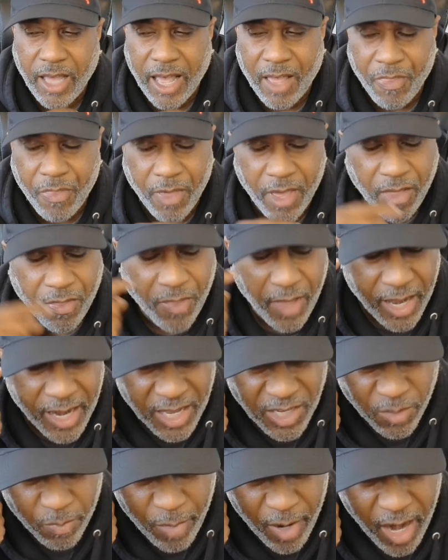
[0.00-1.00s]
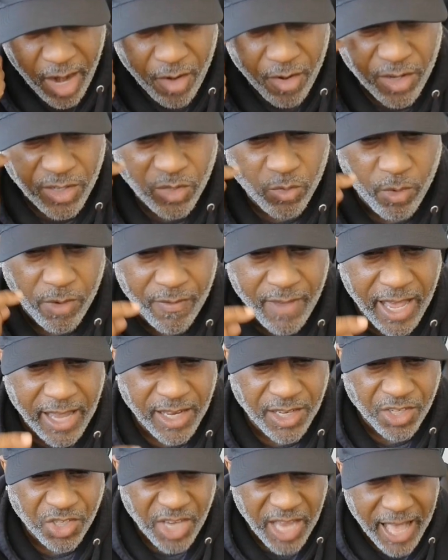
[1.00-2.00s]
I think that as parents, we've got
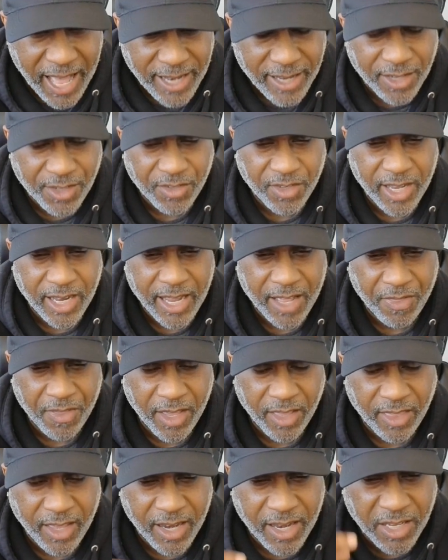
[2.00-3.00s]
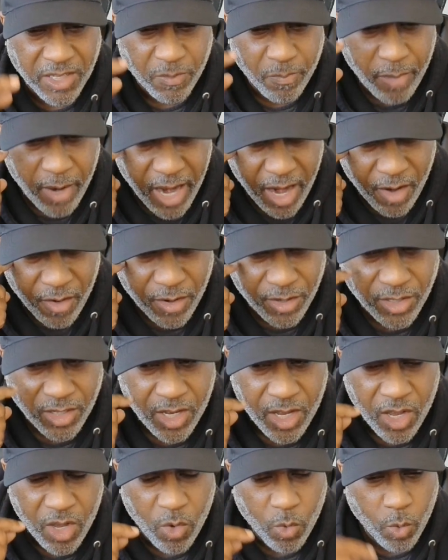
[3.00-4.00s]
to challenge that. I think that as parents,
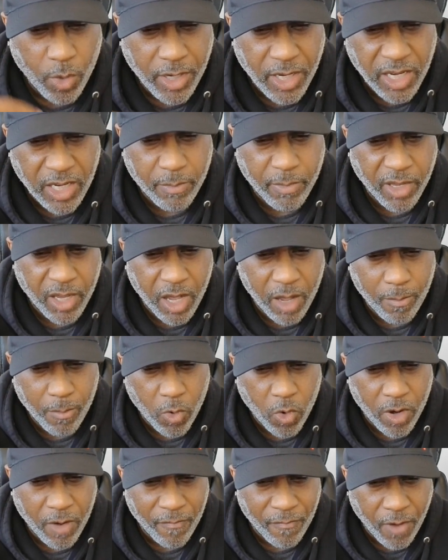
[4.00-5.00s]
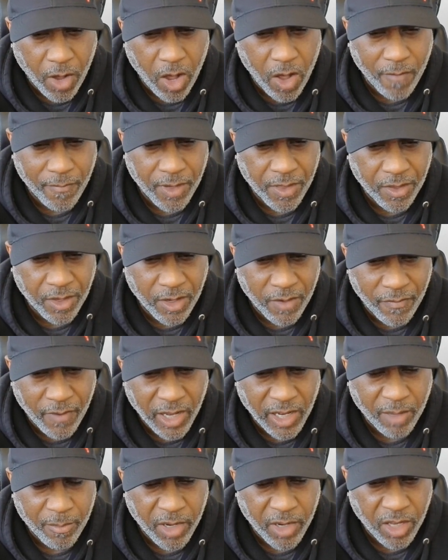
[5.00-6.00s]
we need to become more involved in the
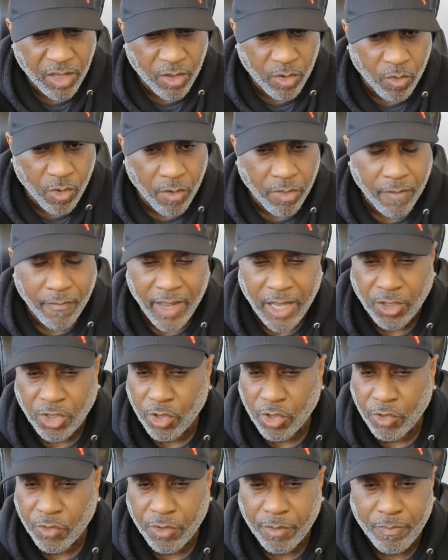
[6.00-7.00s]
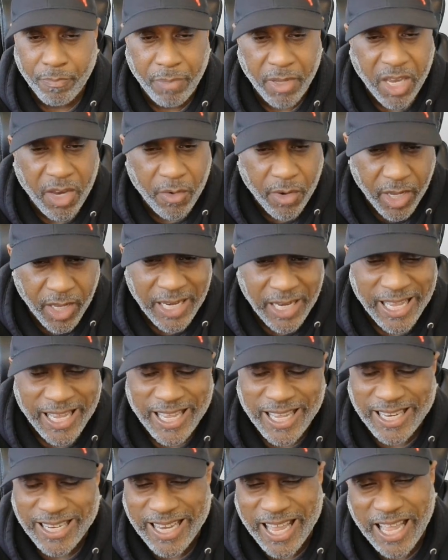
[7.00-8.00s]
development and the growth of our children, period.
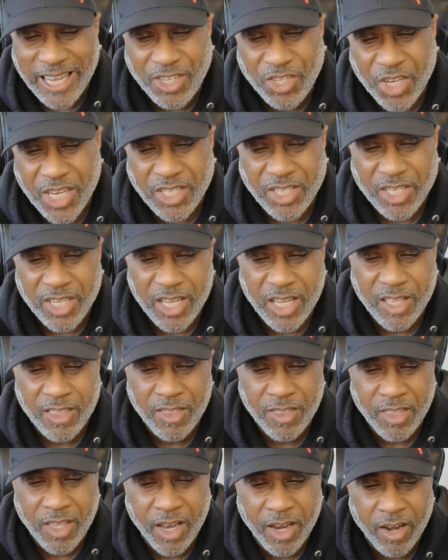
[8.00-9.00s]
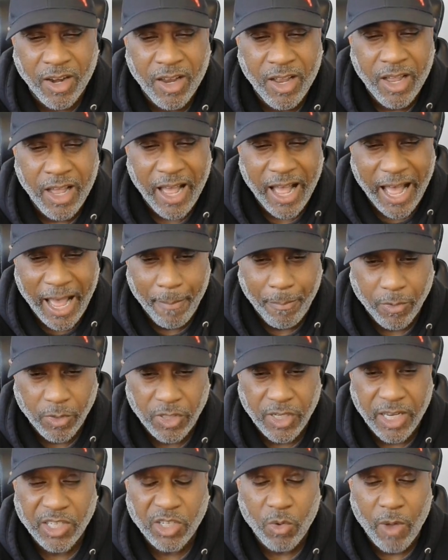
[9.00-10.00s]
Not just in their
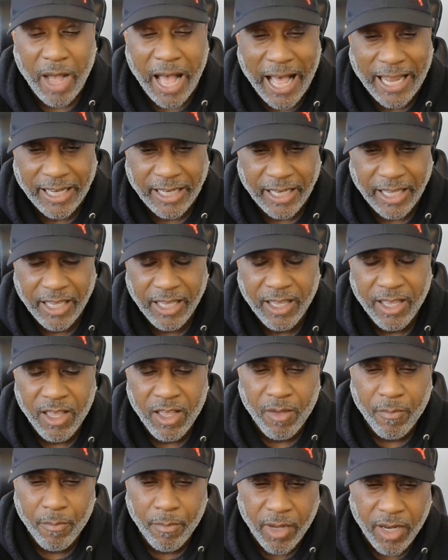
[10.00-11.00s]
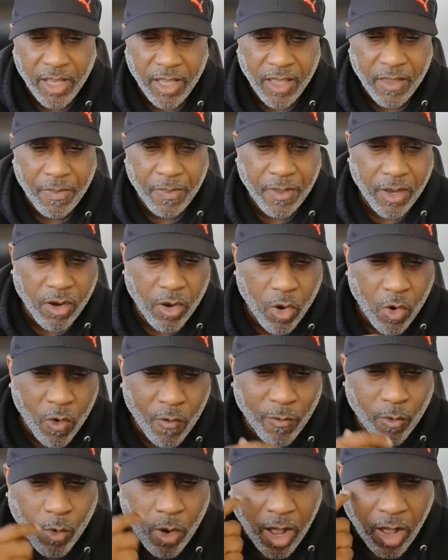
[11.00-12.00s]
hypersexuality, but in their
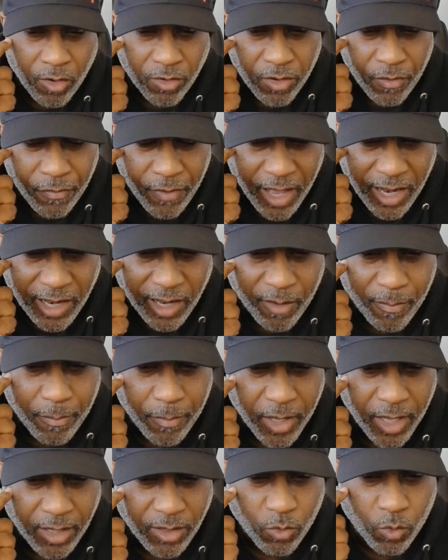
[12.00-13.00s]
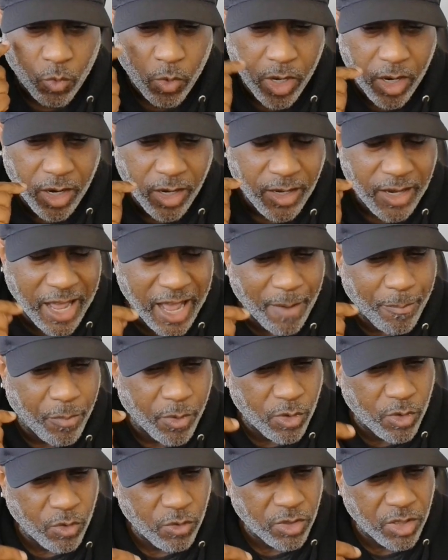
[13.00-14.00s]
overall development. We are not
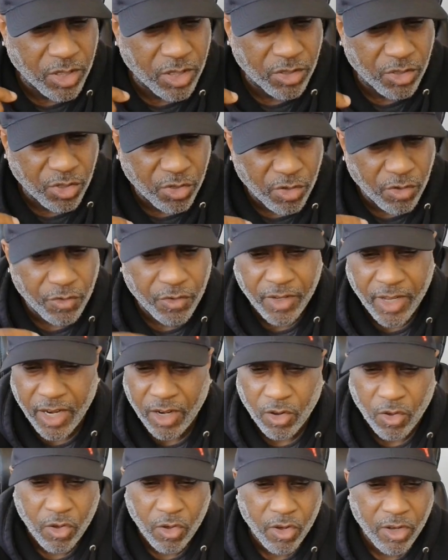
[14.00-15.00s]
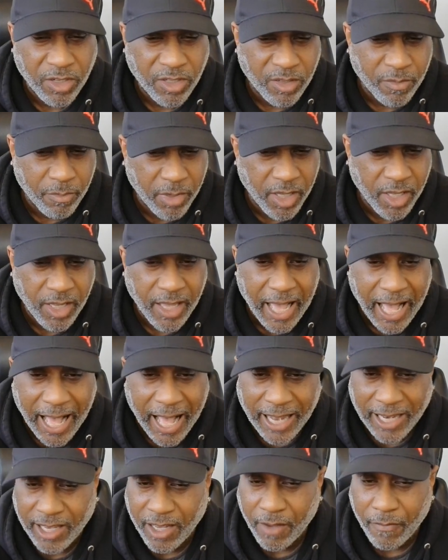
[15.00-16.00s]
producing children that are going to be
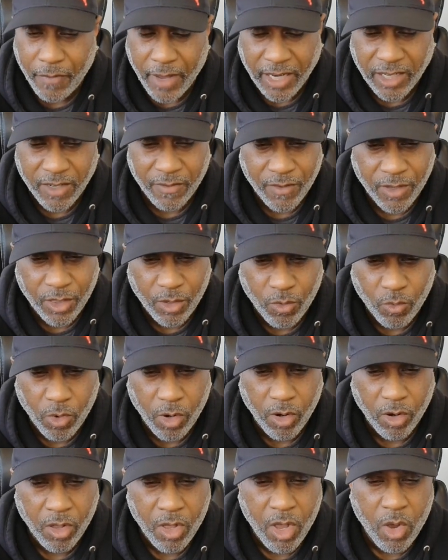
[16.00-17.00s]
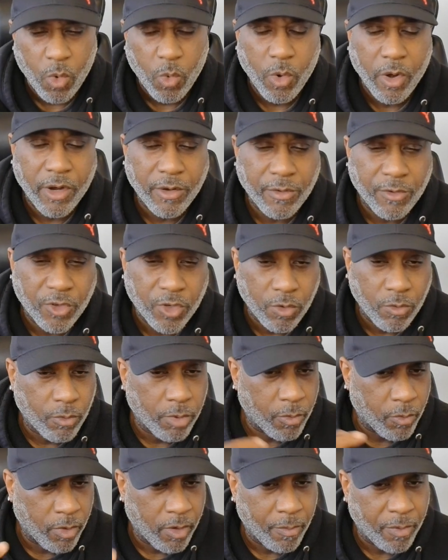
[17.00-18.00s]
highly effective in the world. We're,
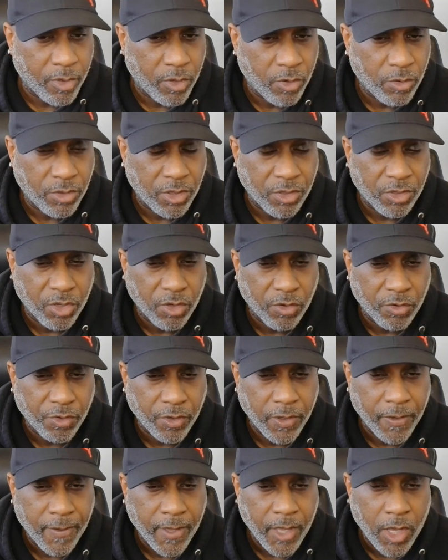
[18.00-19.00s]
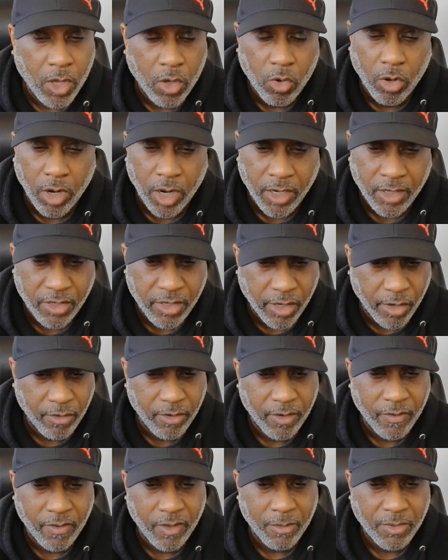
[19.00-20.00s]
we're producing children who are
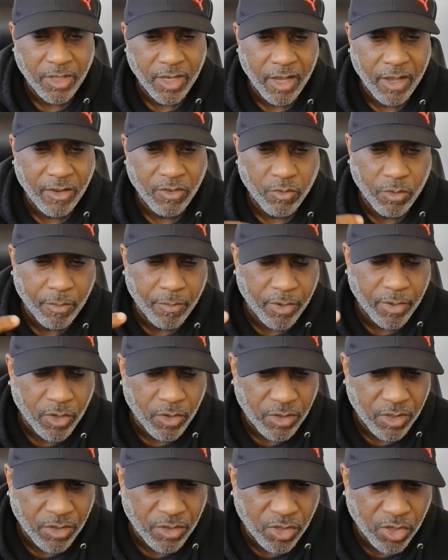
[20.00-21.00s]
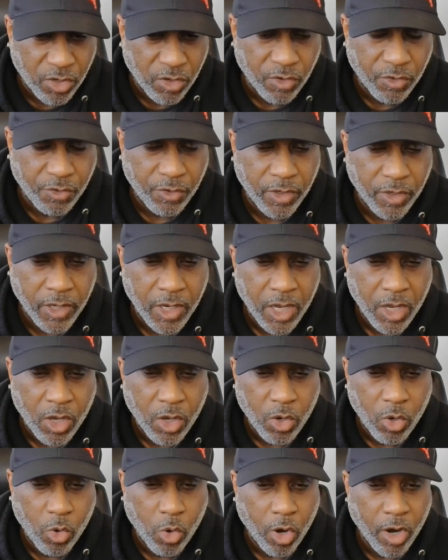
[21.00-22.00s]
uncertain of themselves. We're producing children
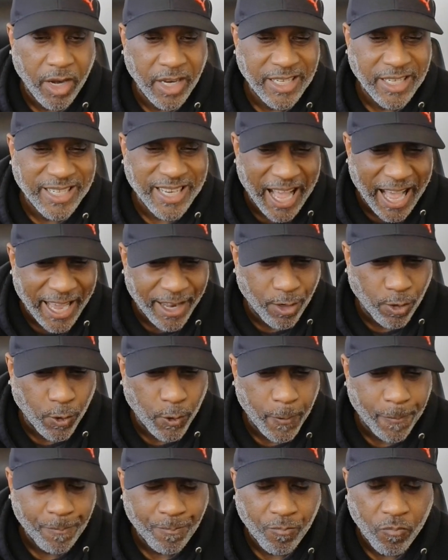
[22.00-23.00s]
who are entitled.